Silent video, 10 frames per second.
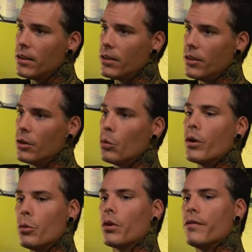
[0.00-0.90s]
You know, what
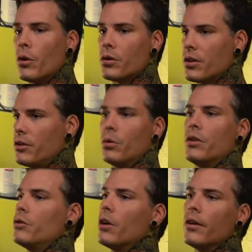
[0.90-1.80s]
do you want to focus on? Do you want
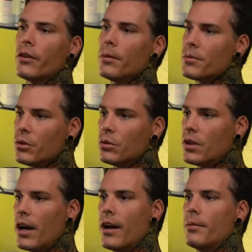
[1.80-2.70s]
to do cover-ups the whole
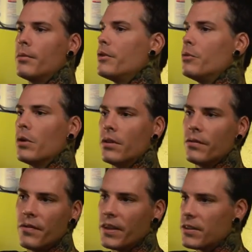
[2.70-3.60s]
time? Or do you want to
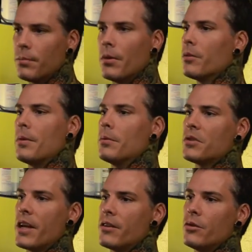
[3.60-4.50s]
fix up other people's
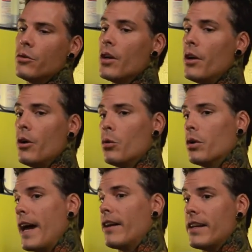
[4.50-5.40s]
tattoos? Or
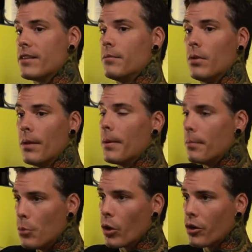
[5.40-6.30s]
nowadays, I'm
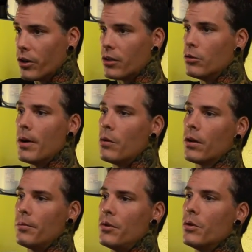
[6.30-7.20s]
more critical about what
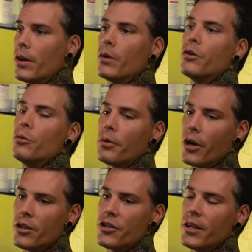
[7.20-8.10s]
I'm doing. I want to do
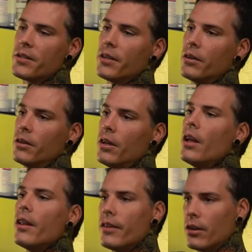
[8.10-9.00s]
projects that
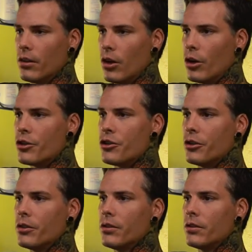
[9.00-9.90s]
are
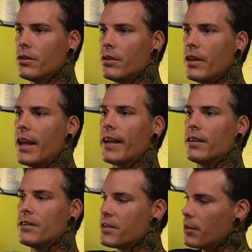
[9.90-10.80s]
larger, that I
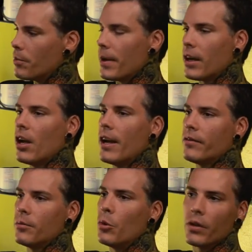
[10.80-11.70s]
can sit with my client
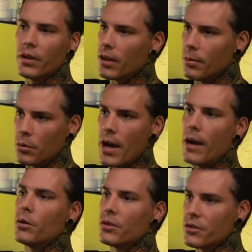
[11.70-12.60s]
for more than a couple
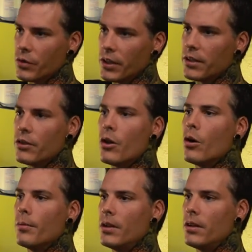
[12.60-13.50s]
hours and really get to know
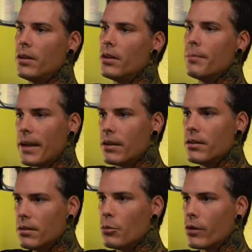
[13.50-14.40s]
them. And, you know, make it
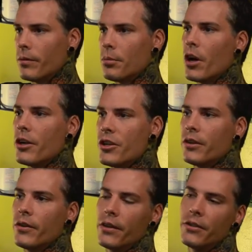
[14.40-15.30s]
into more of a
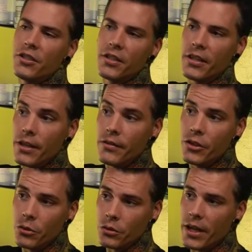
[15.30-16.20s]
project rather than just an
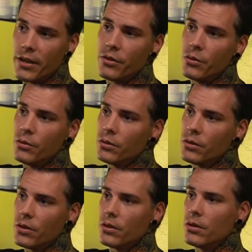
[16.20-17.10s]
individual tattoo.
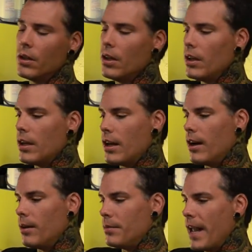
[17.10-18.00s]

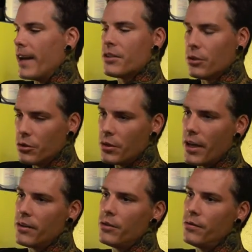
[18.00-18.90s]
So, yeah, I still do
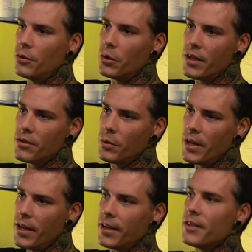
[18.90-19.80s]
tattoo 4 days a
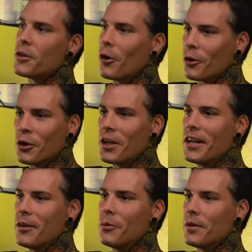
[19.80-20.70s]
week. It is harder to get
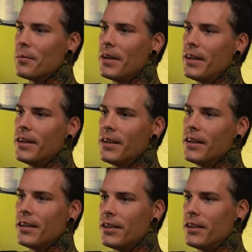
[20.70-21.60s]
in with me,
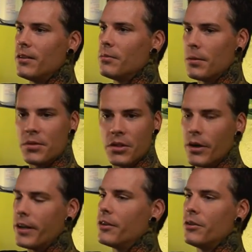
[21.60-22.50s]
you know, but I'm still
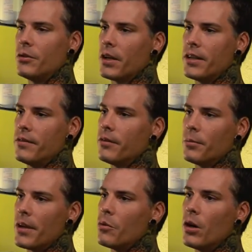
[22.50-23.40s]
out here doing what I did from
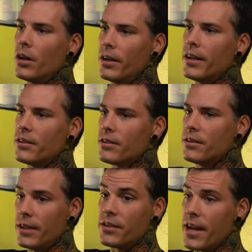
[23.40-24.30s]
day one, and
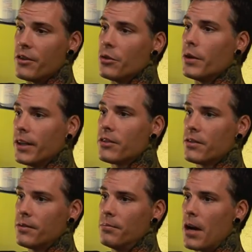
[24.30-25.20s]
that's tattooing.
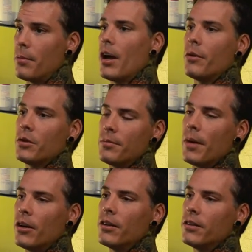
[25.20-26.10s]
That's bottom line, what's in
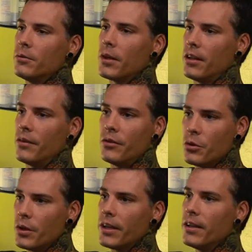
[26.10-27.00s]
my heart, what I love
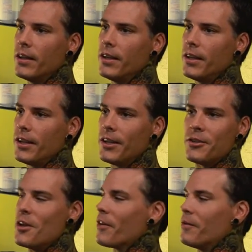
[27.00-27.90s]
doing.
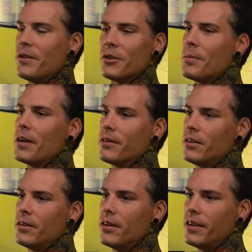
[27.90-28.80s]
Nothing feels better
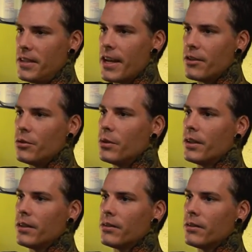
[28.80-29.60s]
than tattooing.